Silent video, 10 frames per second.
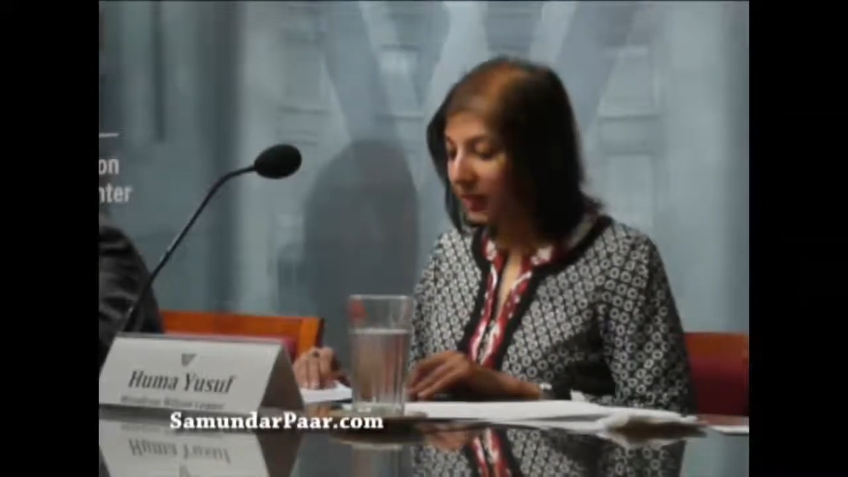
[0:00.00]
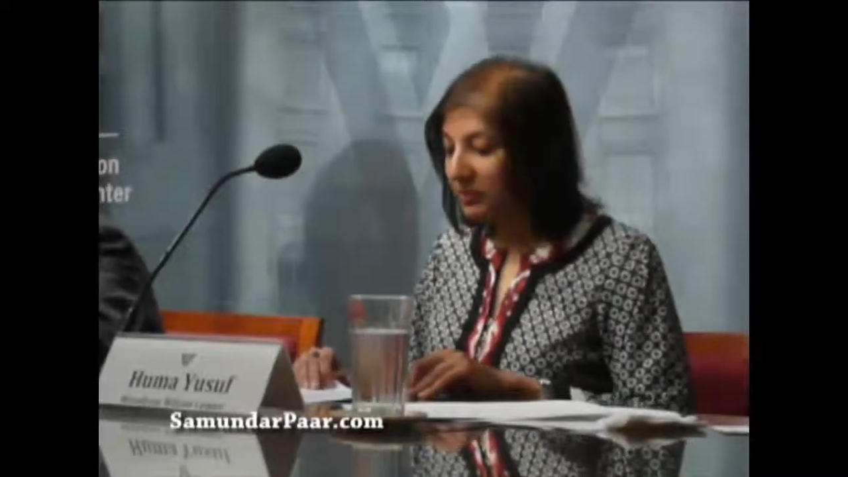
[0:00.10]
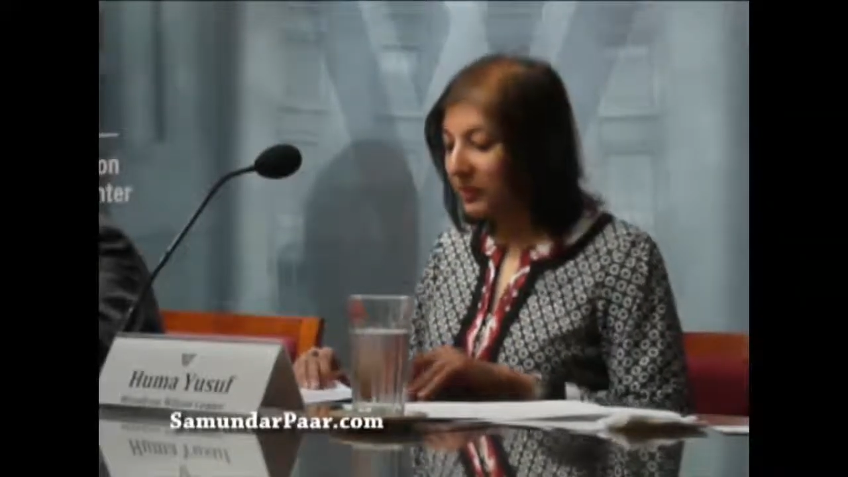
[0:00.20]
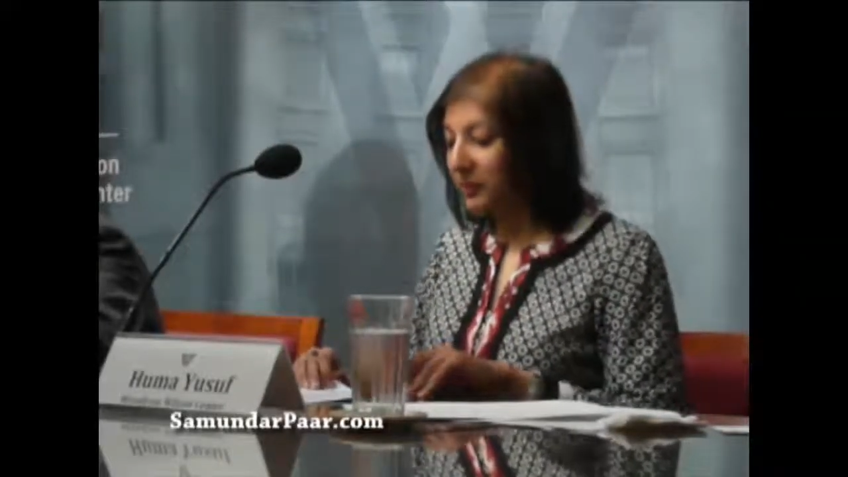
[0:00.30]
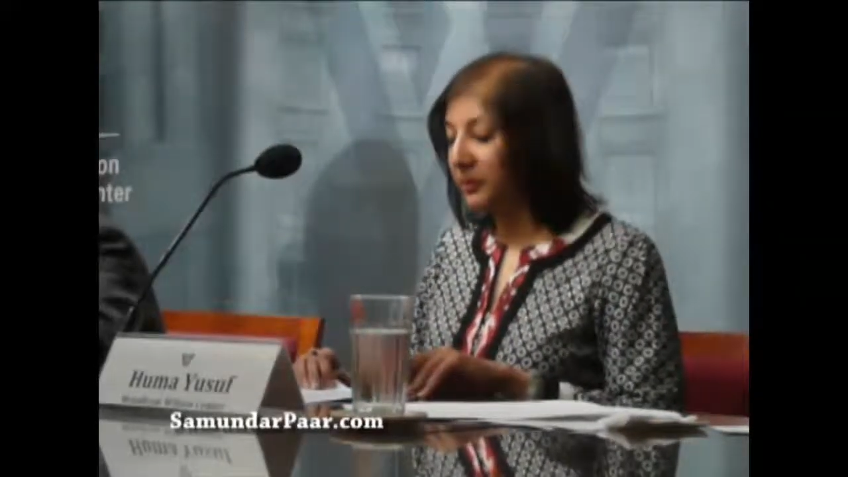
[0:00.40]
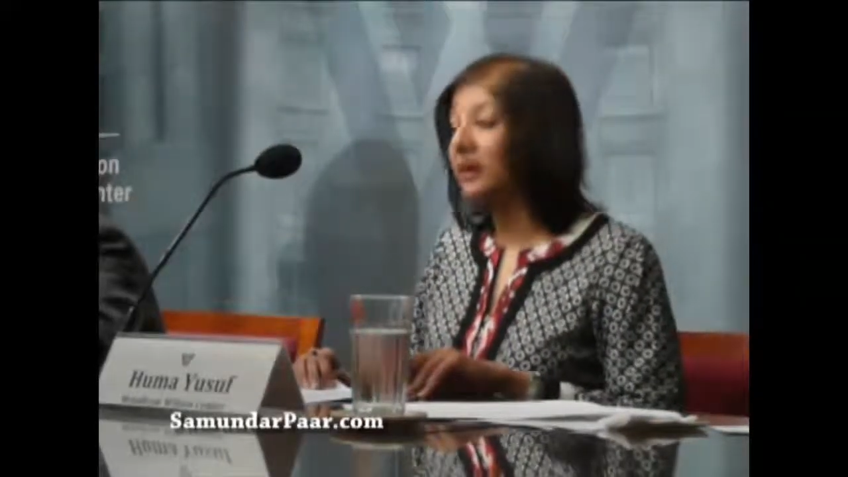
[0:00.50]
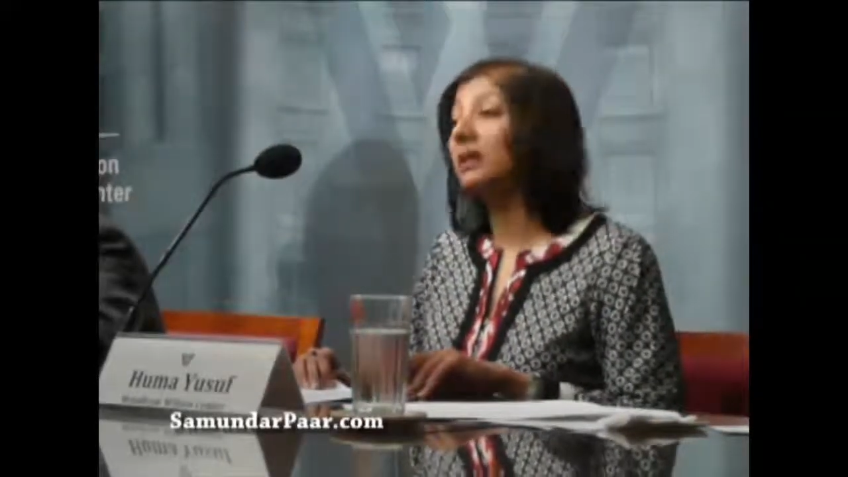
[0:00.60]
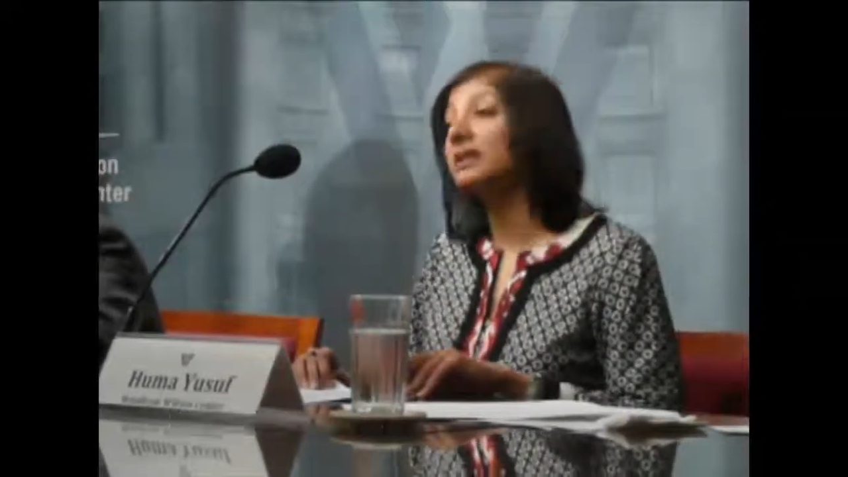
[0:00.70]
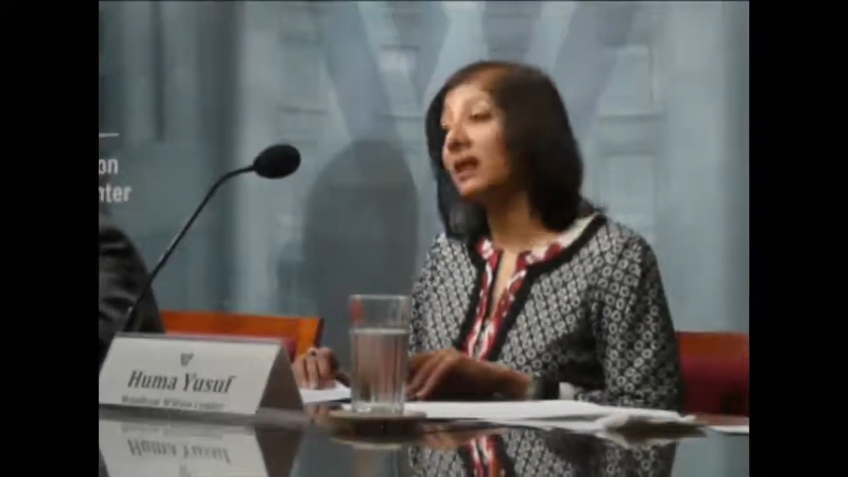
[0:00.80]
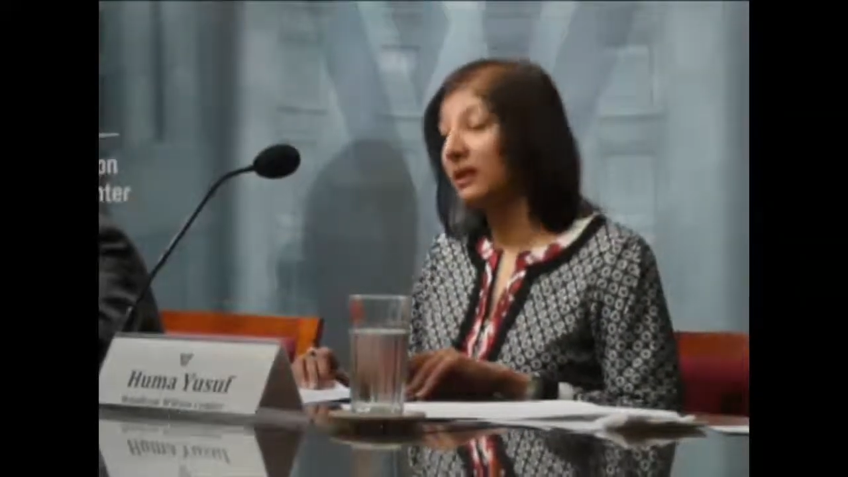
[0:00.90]
public
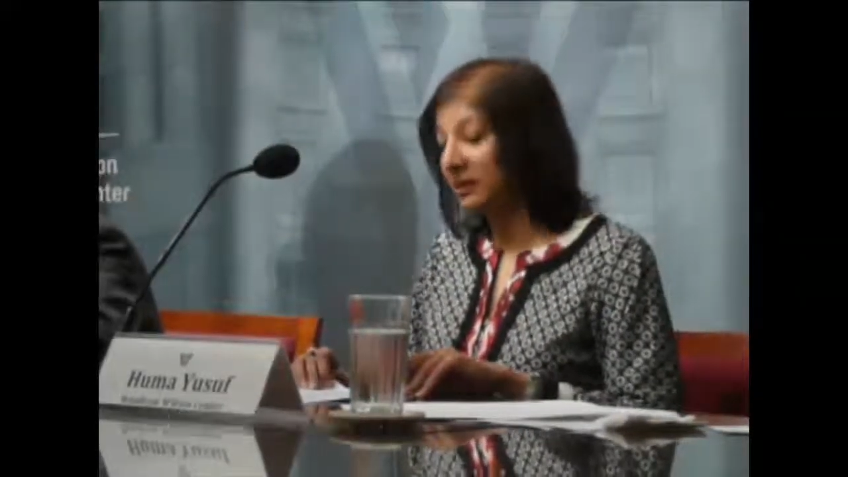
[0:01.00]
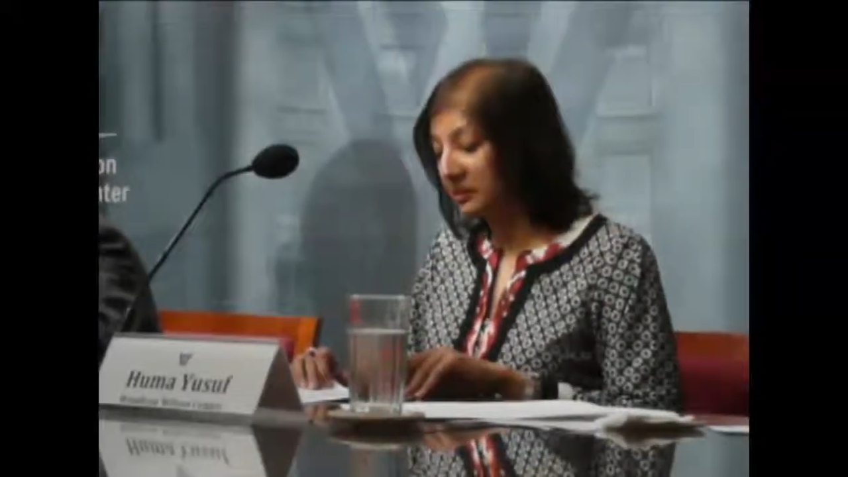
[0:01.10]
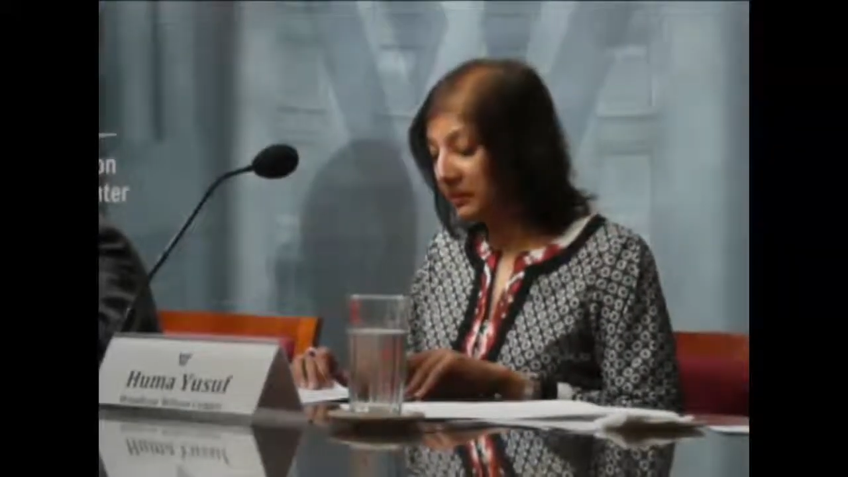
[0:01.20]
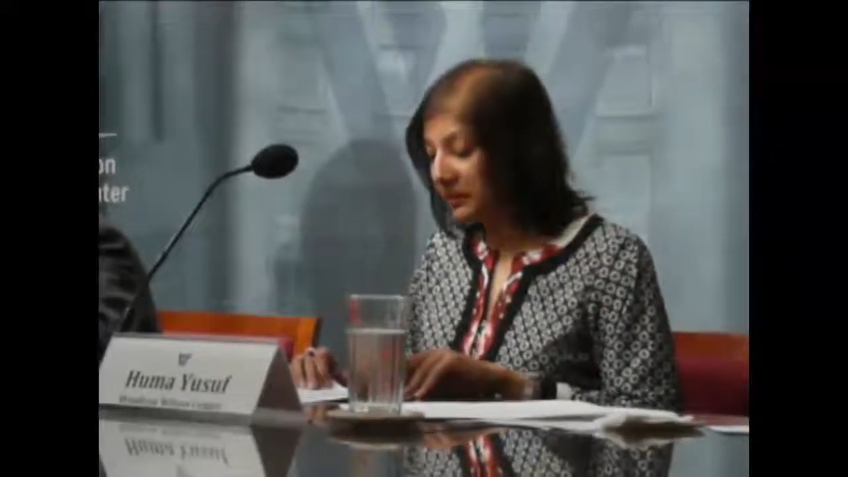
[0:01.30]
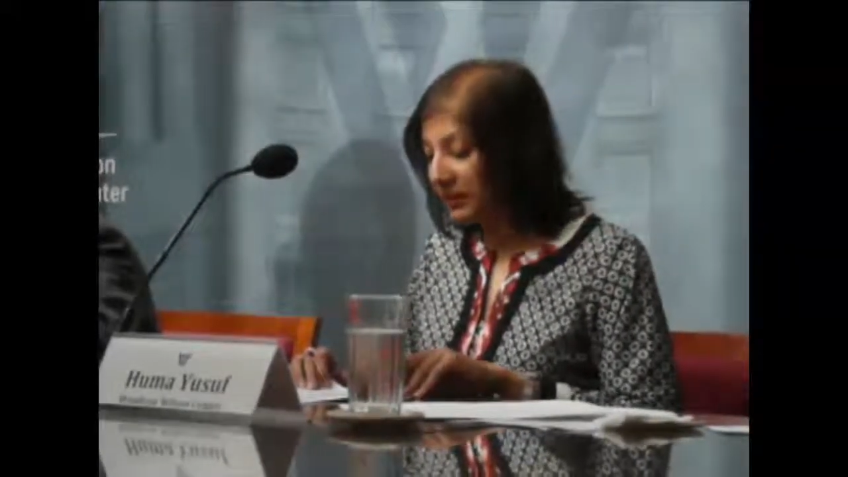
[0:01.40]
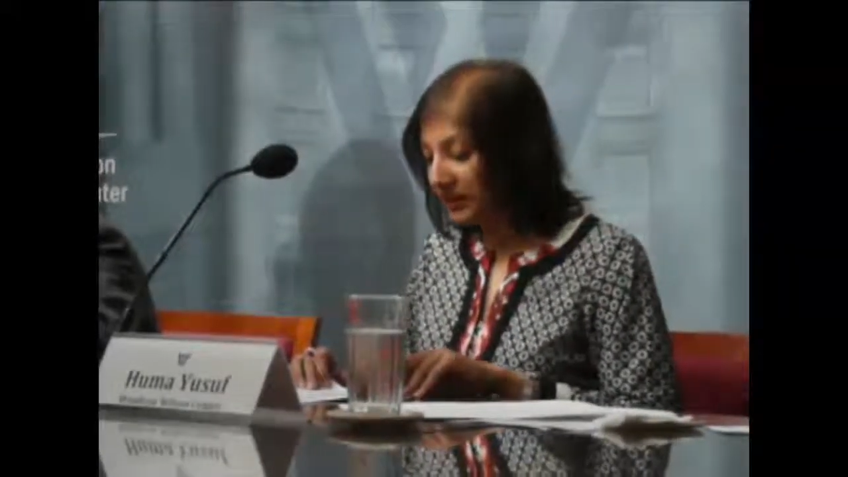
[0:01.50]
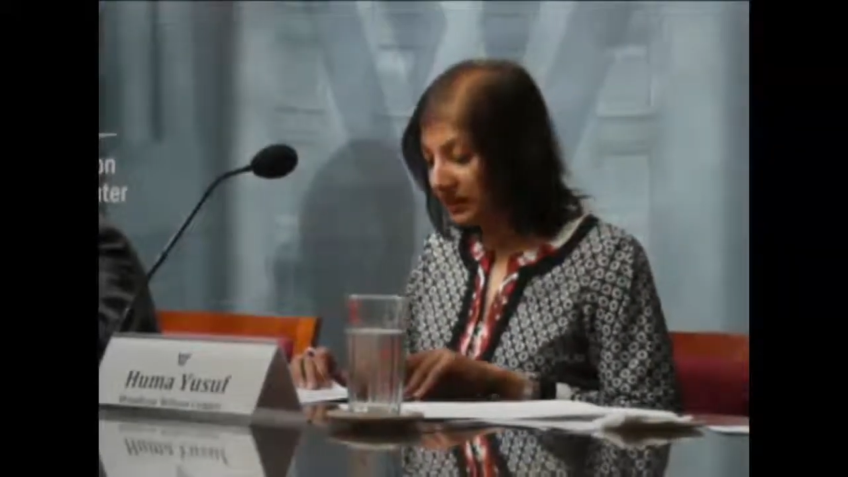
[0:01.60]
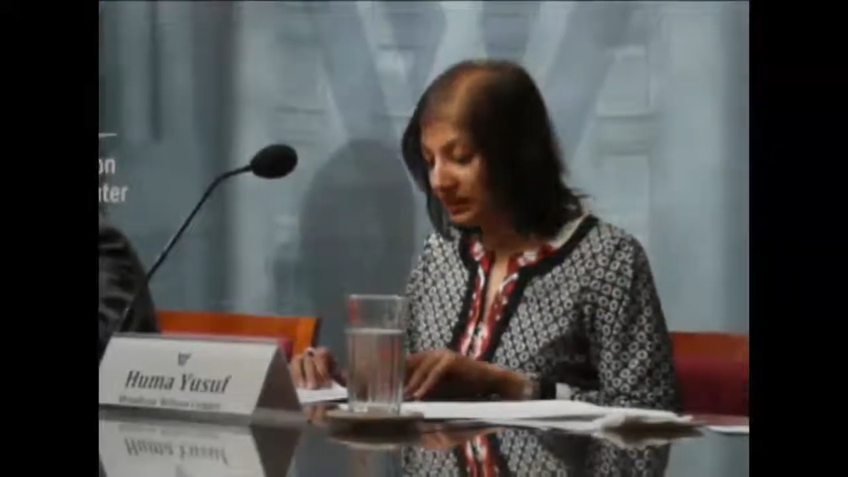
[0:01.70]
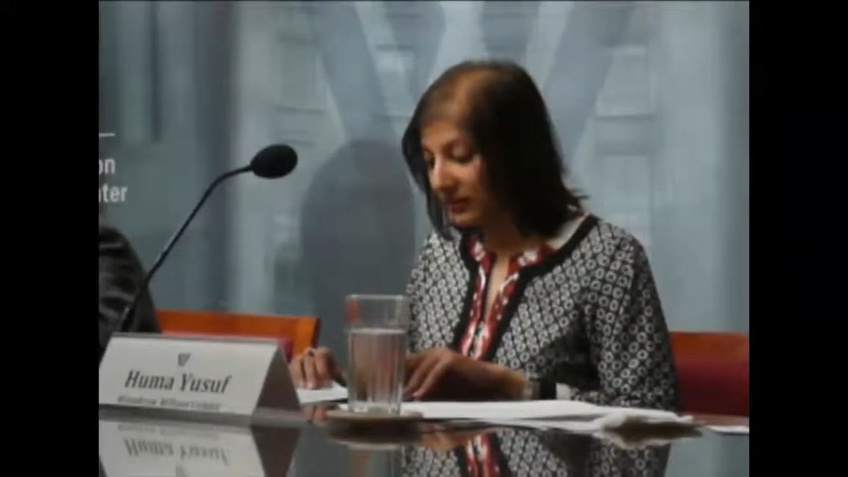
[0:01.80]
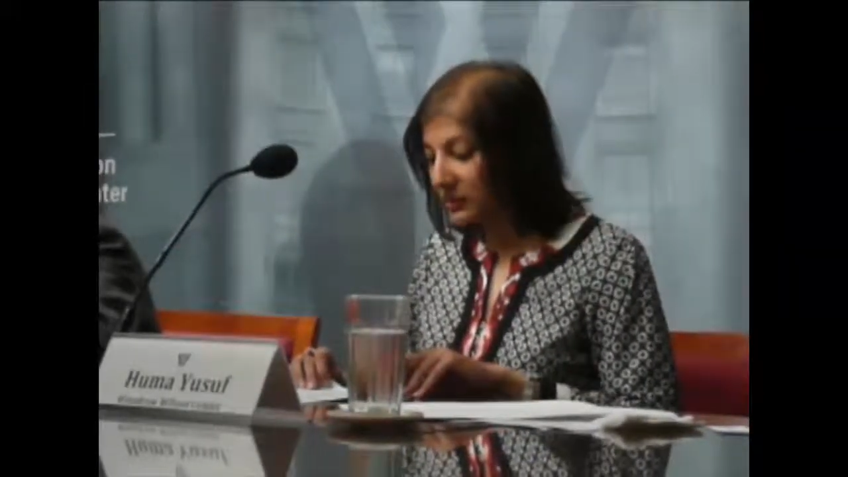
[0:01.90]
opinion sided with the
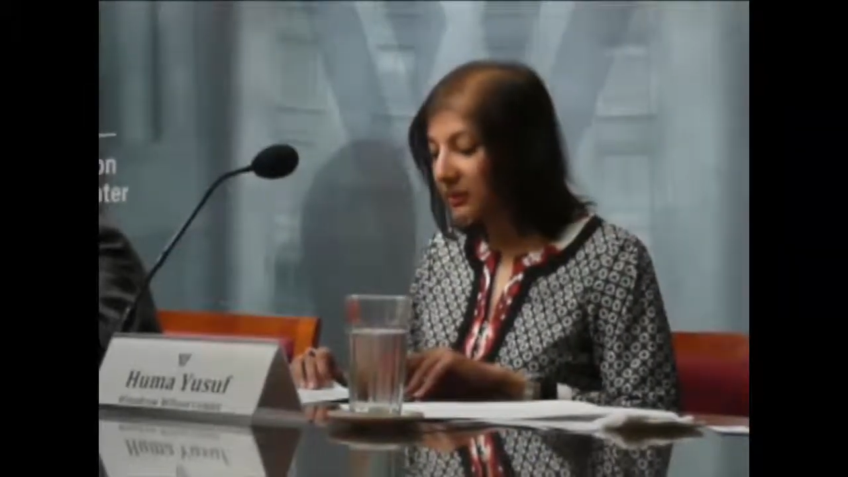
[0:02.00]
militants,